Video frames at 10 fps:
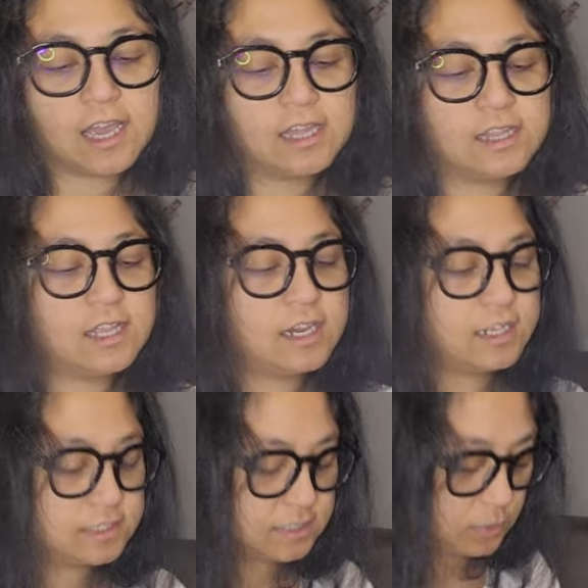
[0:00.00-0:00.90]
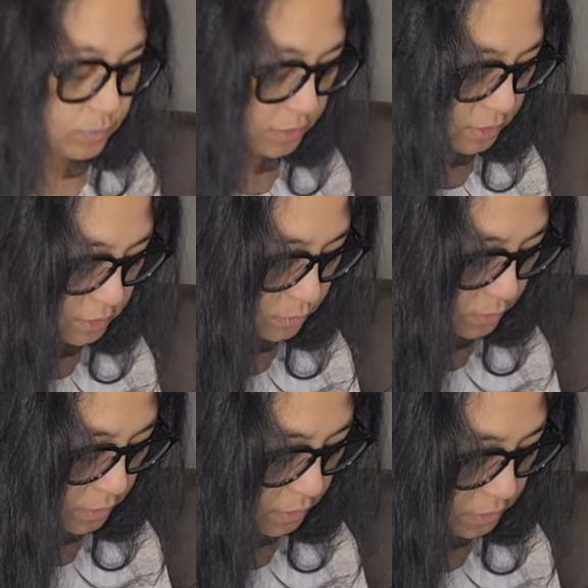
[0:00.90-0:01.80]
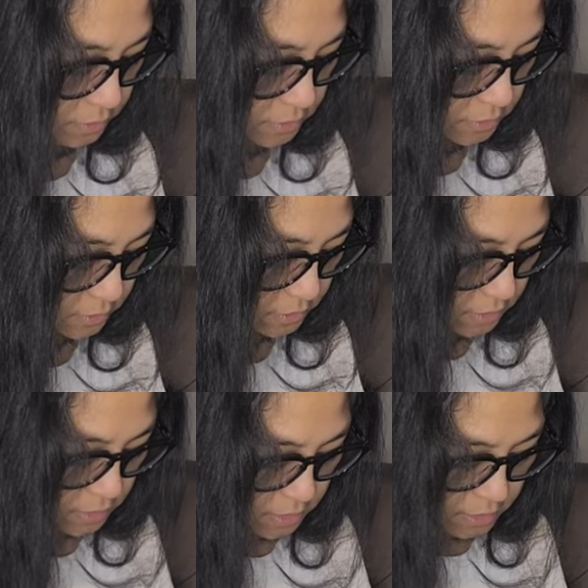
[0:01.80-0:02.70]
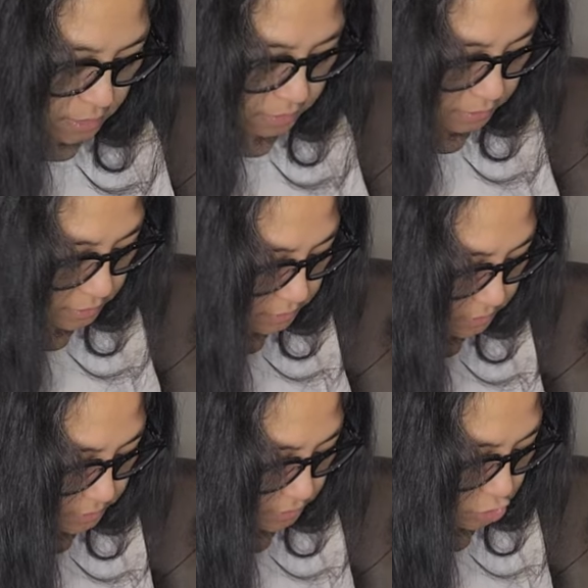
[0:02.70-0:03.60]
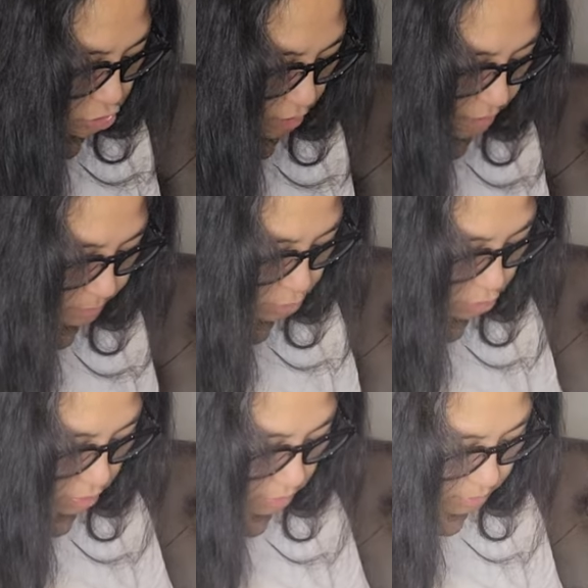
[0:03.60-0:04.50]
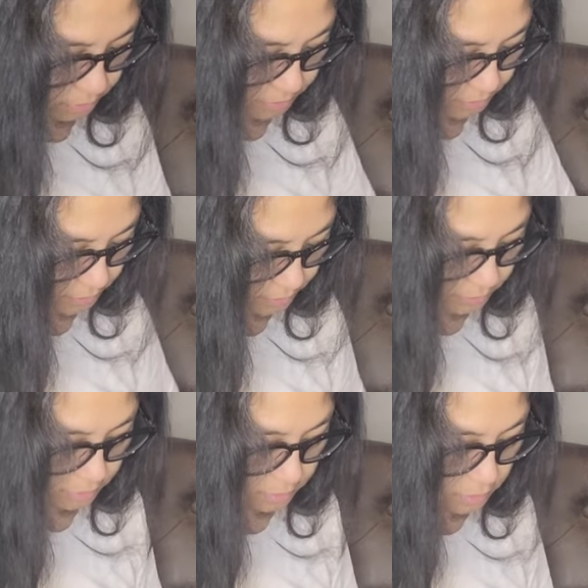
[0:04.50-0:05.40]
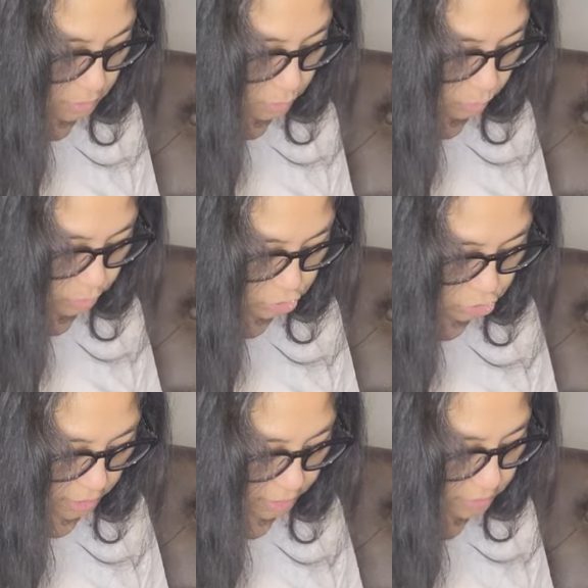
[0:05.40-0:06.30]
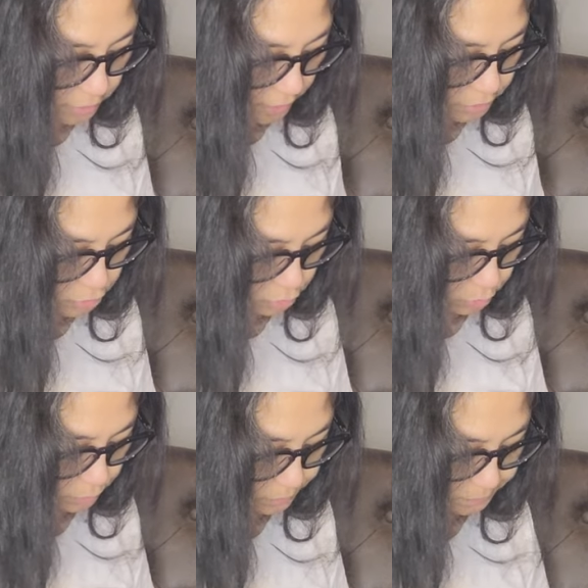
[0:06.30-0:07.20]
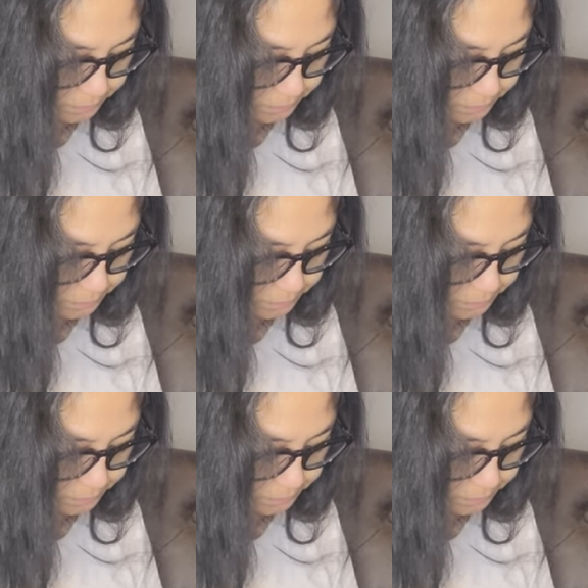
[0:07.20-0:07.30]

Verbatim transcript: And then let's see what this one is. I think this is a jam jar, but which I collect too.